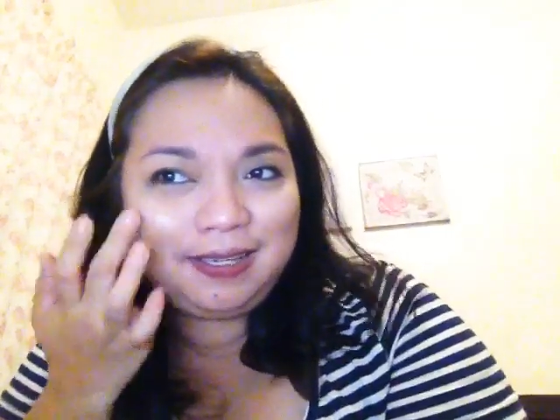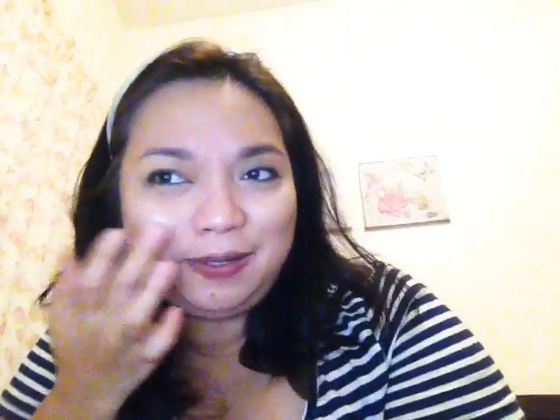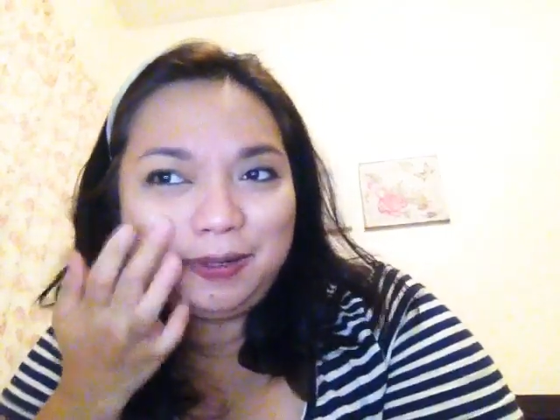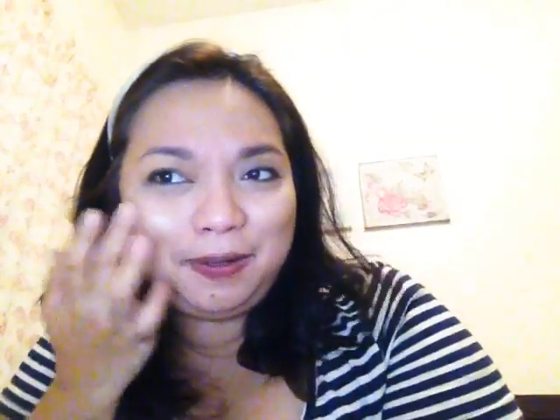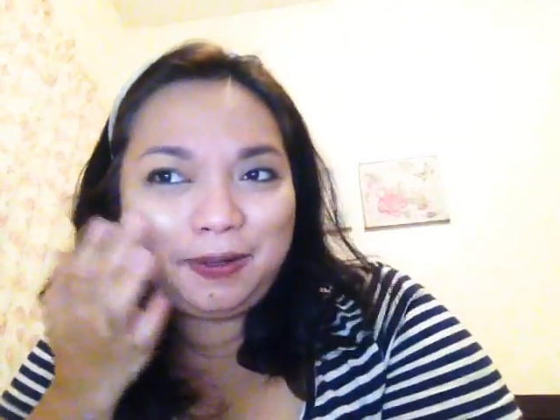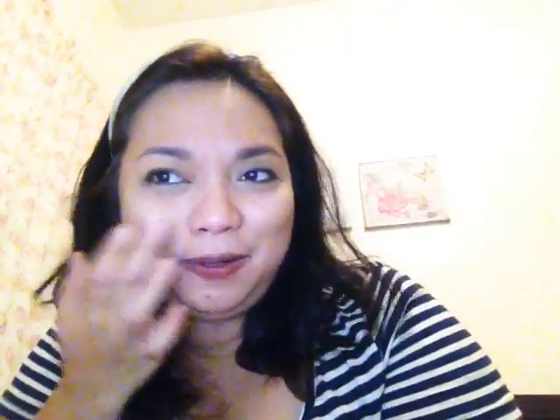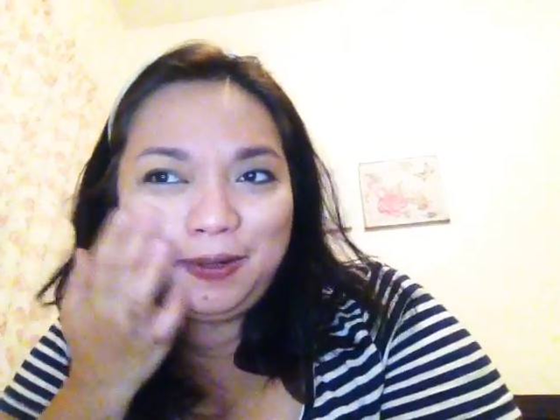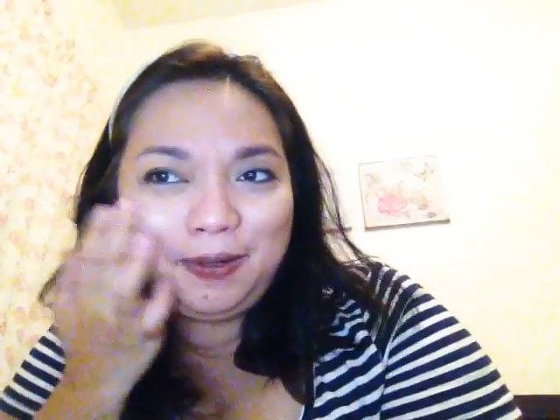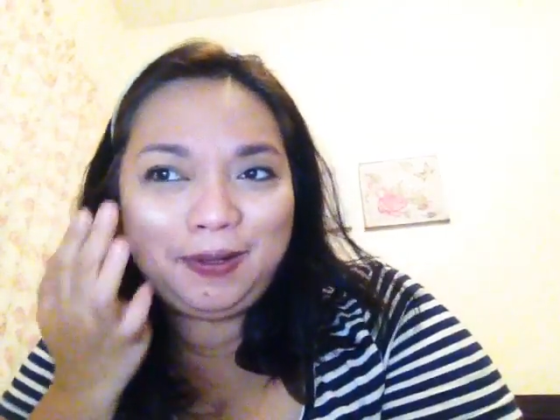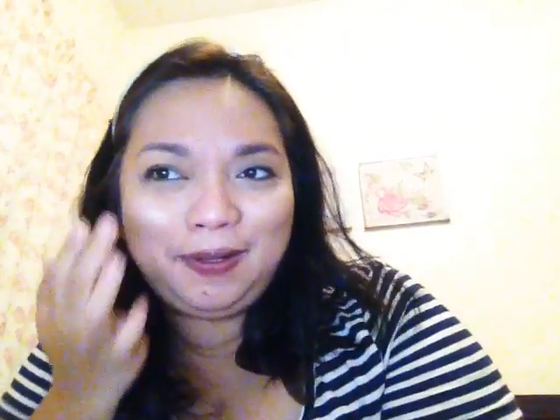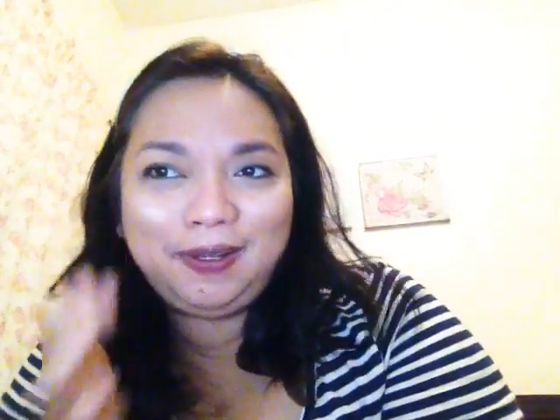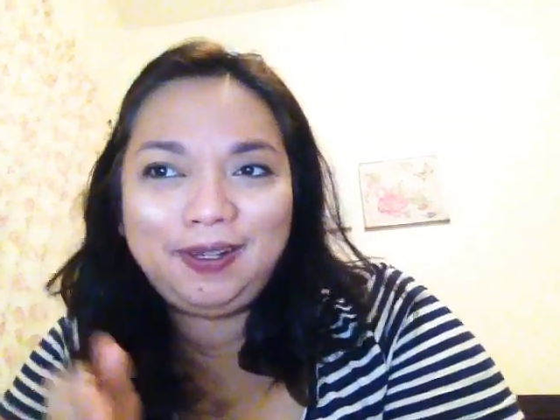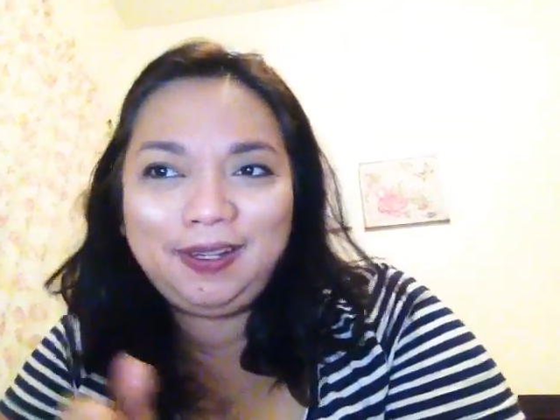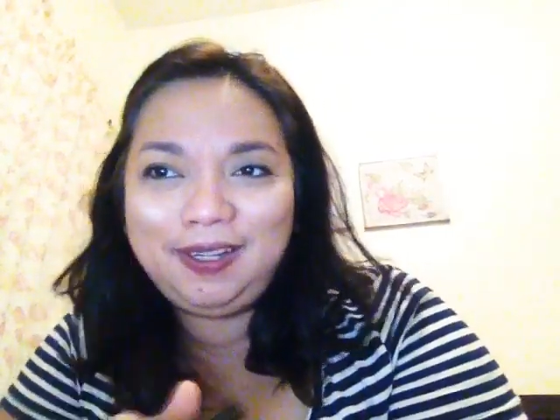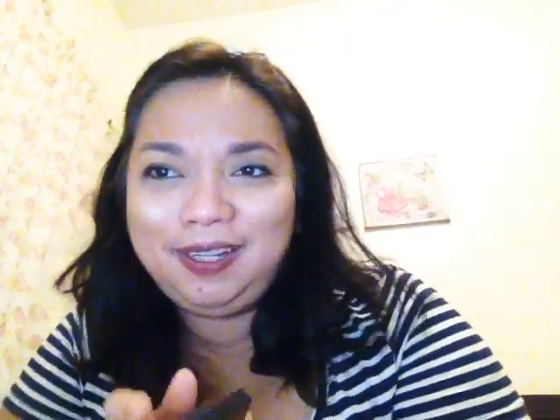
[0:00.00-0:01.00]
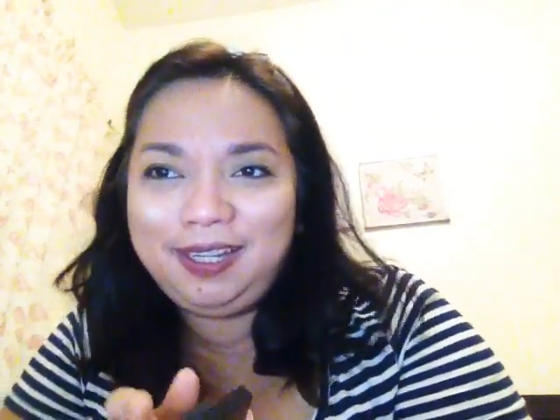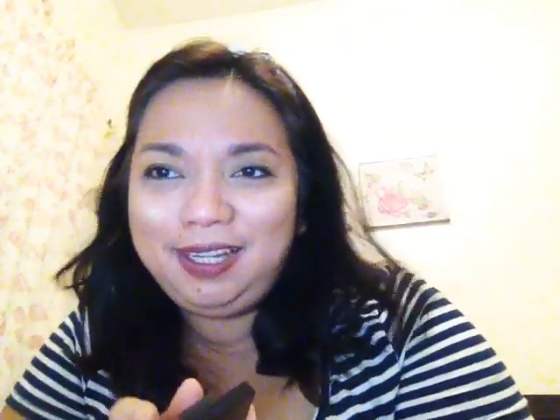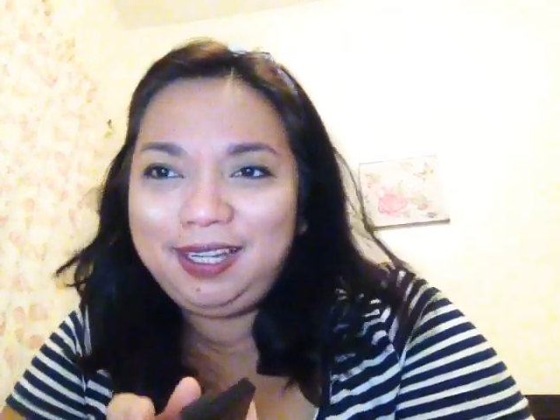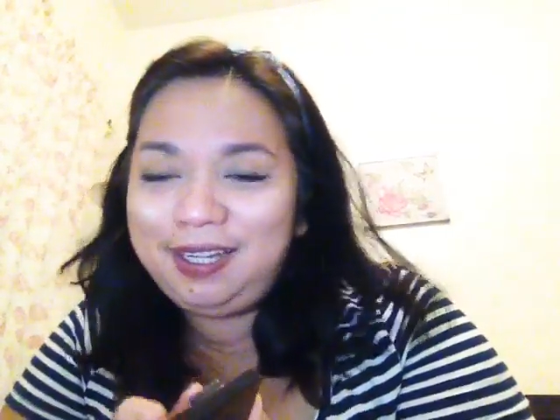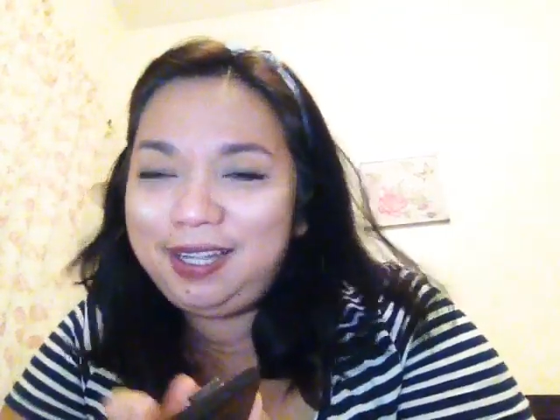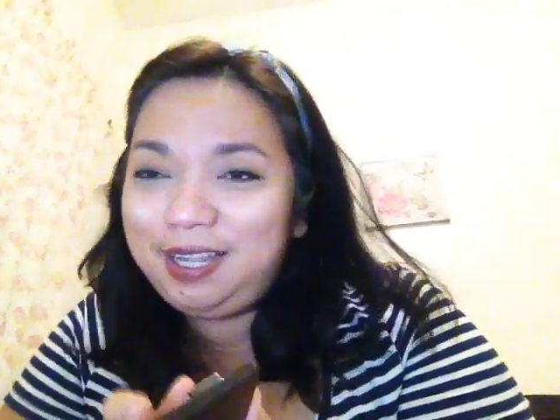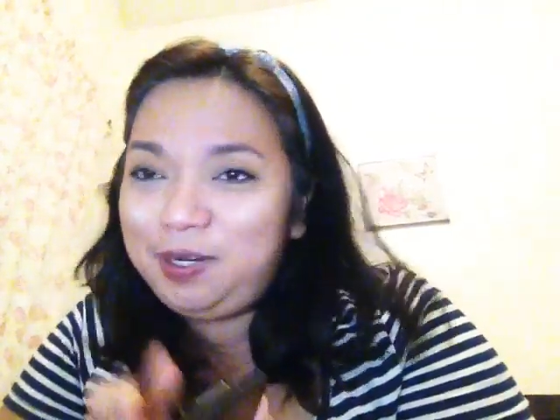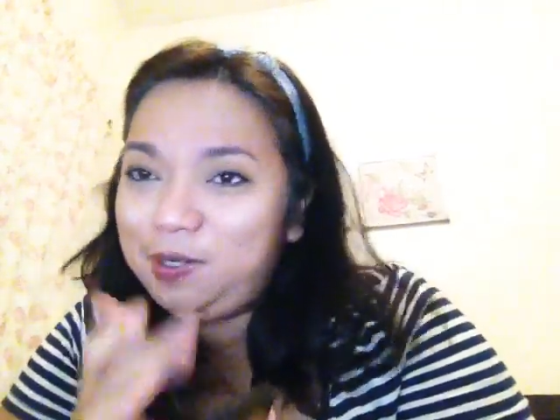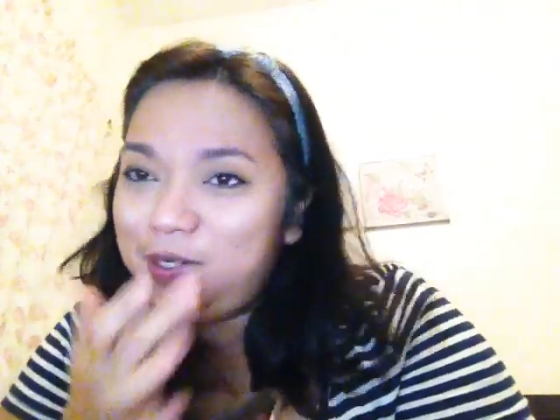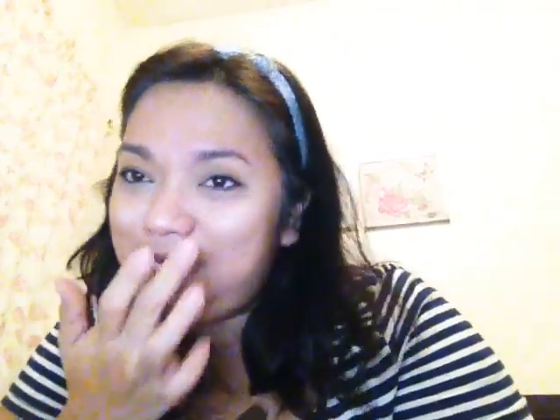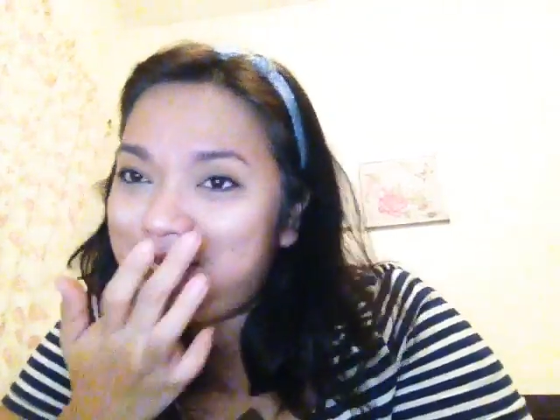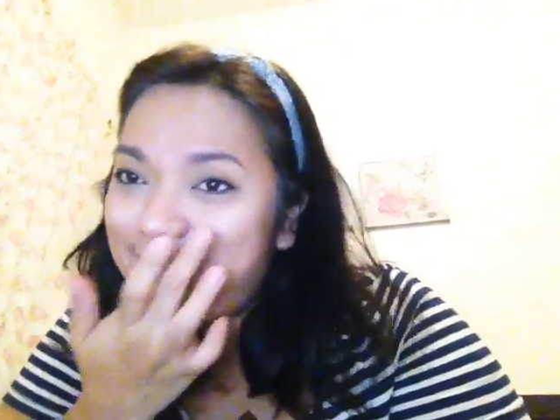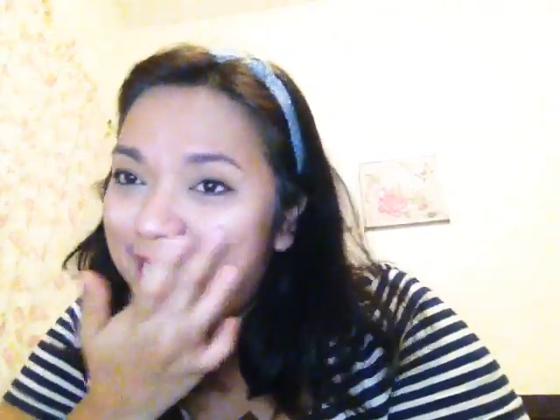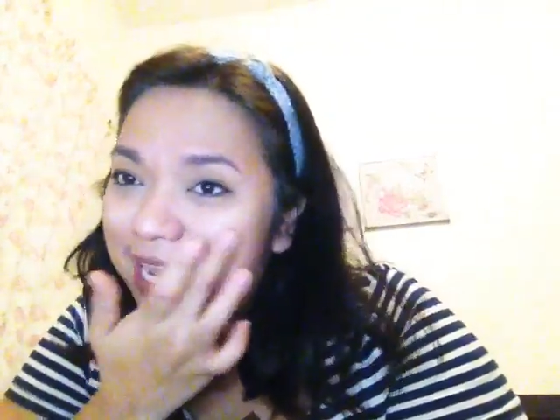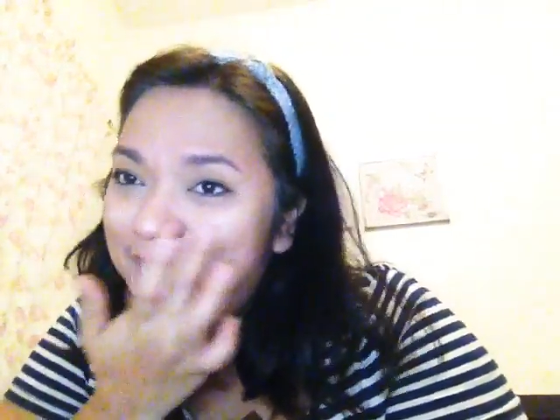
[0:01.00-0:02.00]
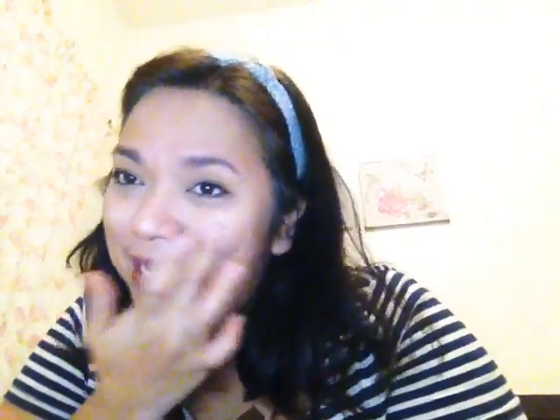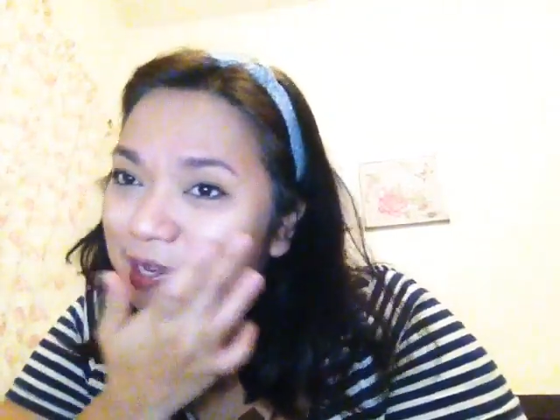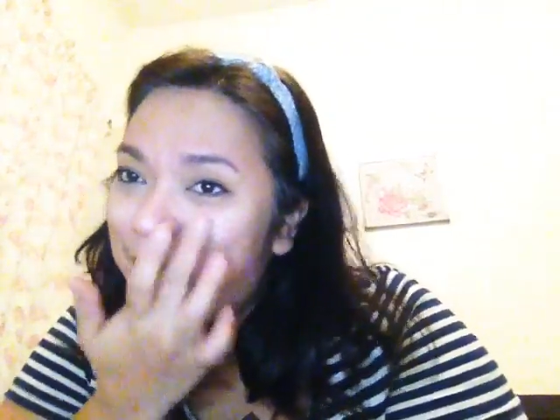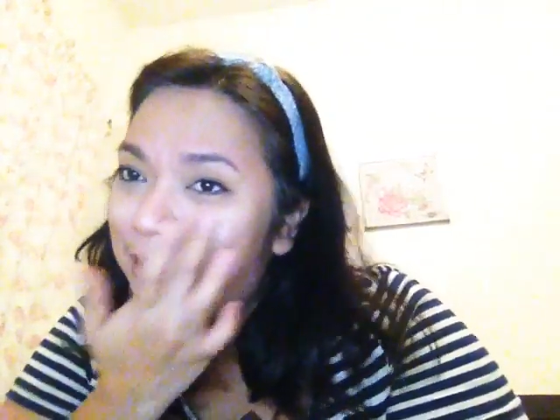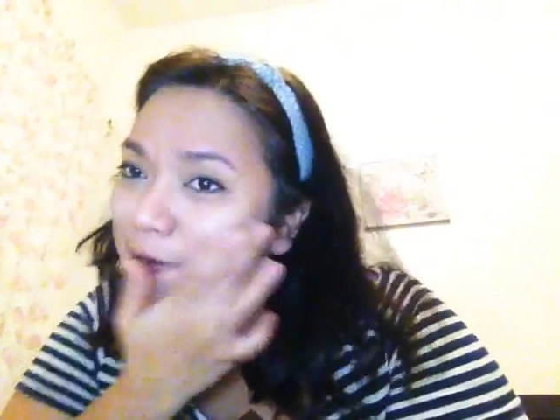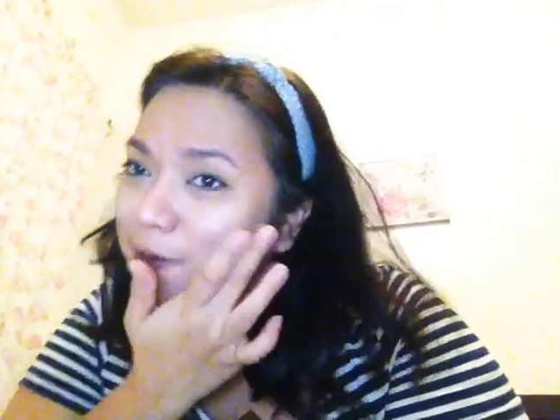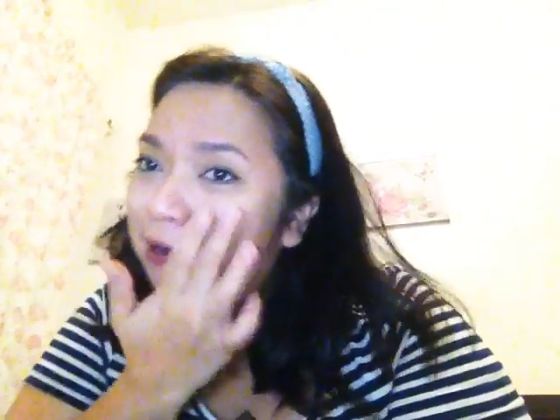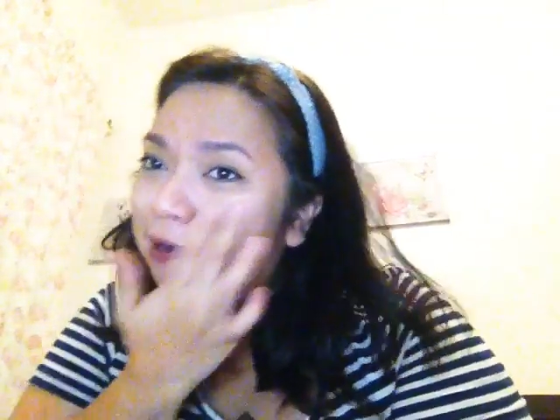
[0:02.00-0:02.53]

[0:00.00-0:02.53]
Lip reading: So, anong say nyo?